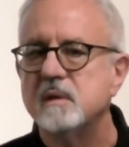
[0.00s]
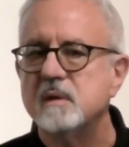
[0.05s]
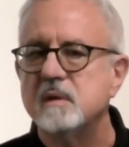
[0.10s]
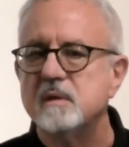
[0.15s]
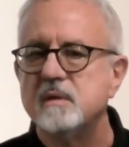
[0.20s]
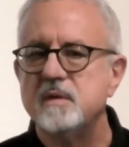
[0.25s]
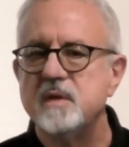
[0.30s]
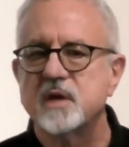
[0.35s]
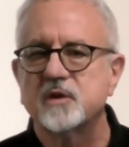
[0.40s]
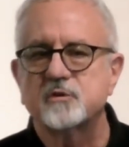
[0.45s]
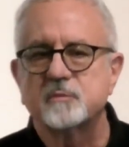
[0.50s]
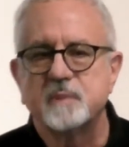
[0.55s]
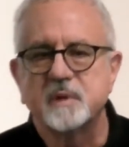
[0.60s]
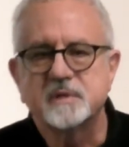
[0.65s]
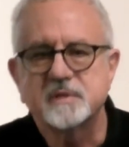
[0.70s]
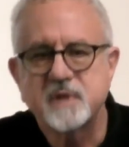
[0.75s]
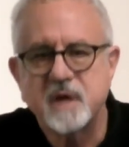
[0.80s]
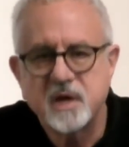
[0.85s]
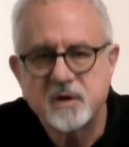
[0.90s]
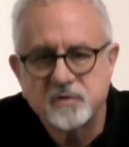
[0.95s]
The
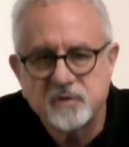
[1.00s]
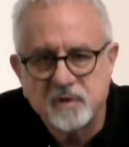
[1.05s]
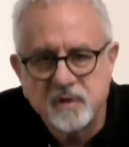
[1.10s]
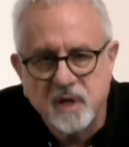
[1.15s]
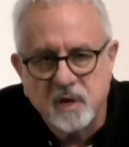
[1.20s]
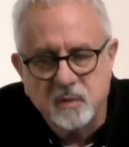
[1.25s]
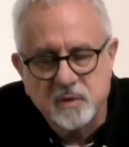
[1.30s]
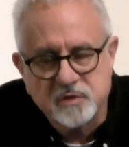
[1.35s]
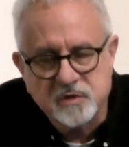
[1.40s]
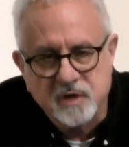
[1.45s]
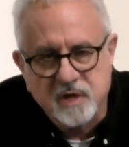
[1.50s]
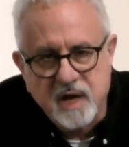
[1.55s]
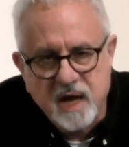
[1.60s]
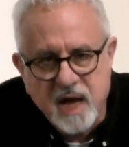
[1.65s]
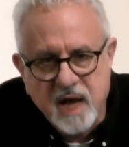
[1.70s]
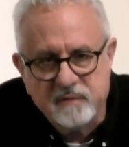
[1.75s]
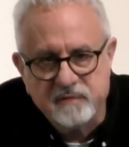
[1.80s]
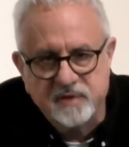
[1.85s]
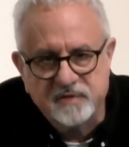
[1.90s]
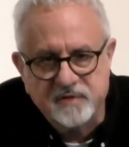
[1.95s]
expectation that we should
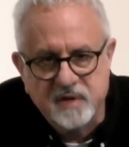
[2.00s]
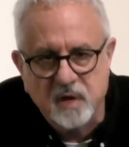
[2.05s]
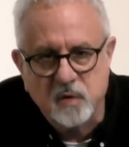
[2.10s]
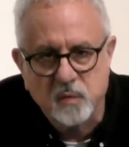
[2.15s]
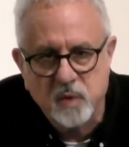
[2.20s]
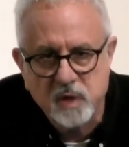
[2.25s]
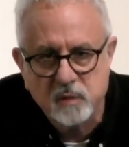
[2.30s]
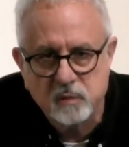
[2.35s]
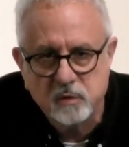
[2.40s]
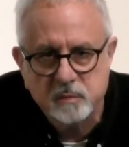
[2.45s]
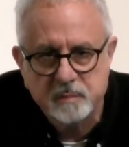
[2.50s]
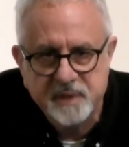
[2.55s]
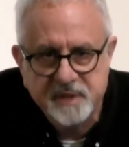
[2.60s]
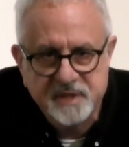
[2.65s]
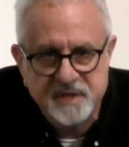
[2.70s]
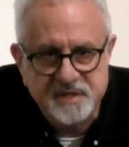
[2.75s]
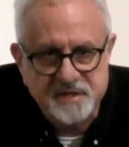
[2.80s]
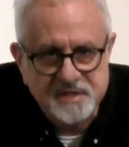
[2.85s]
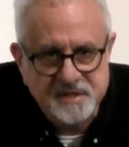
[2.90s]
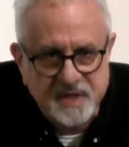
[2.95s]
have is that we will be
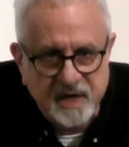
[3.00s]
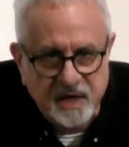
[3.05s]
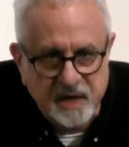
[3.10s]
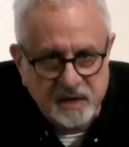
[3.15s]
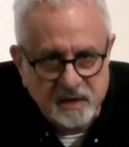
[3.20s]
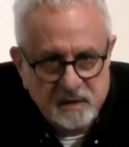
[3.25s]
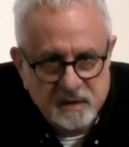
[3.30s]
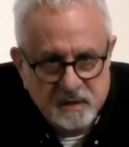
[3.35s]
disdained.